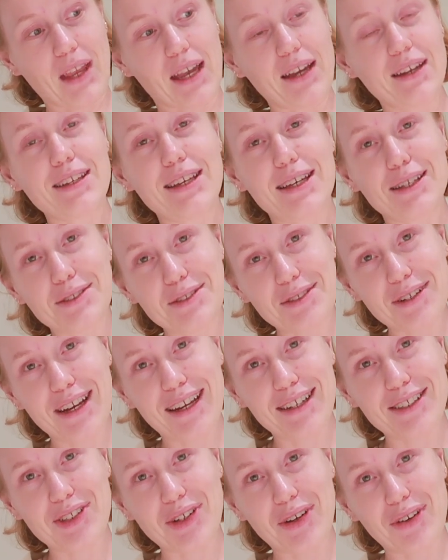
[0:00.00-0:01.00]

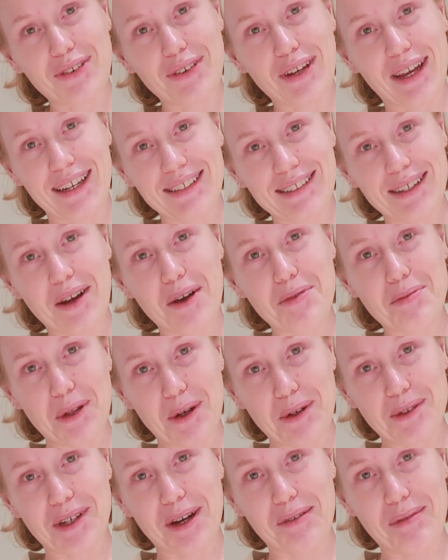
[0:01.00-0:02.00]
Yesterday I showed you guys how I
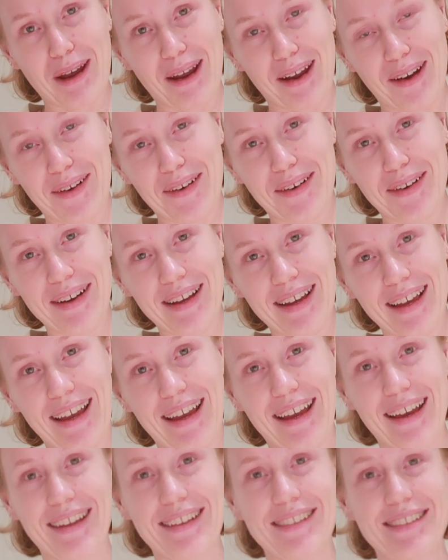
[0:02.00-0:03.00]
blow dry my hair,
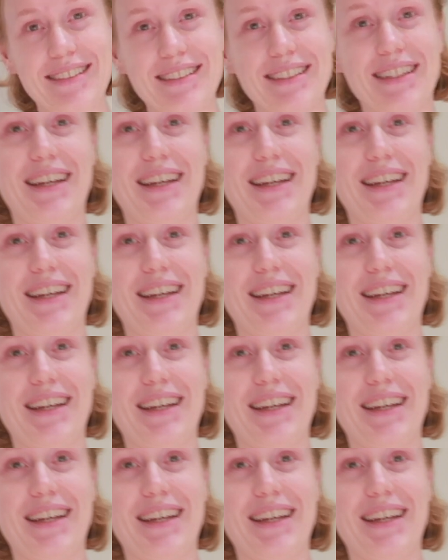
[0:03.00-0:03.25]
and